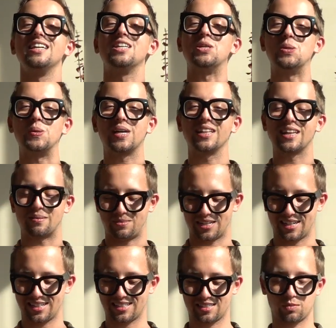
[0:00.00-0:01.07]

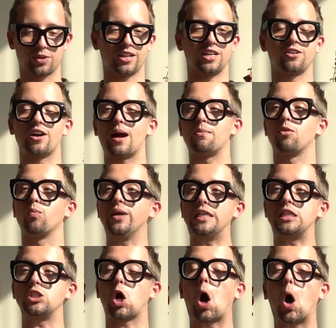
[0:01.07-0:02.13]
eucalyptus. We're going to grab a
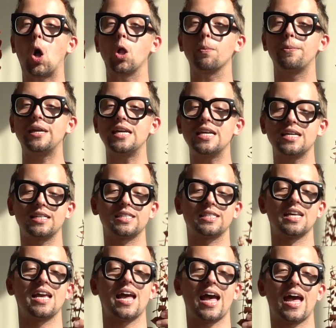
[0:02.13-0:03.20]
really tall
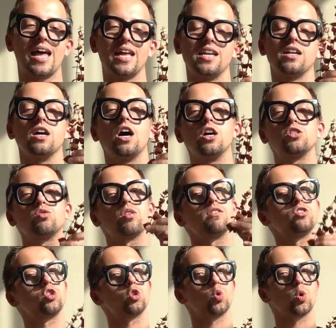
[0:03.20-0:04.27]
piece and a sort of
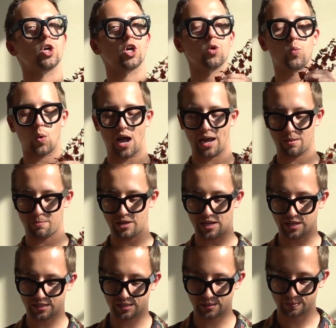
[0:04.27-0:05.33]
shorter, wide
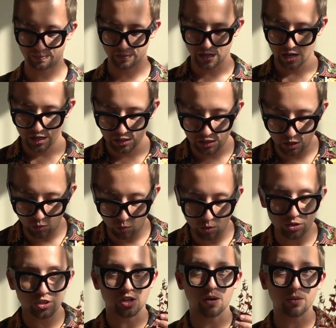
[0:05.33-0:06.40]
piece. So we'll
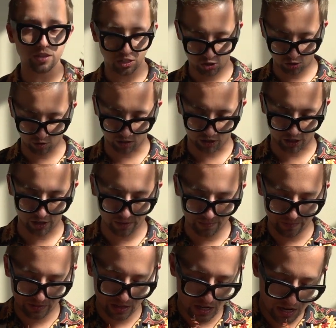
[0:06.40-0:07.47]
start with the
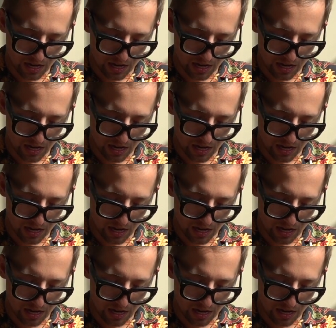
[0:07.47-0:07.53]
shorter,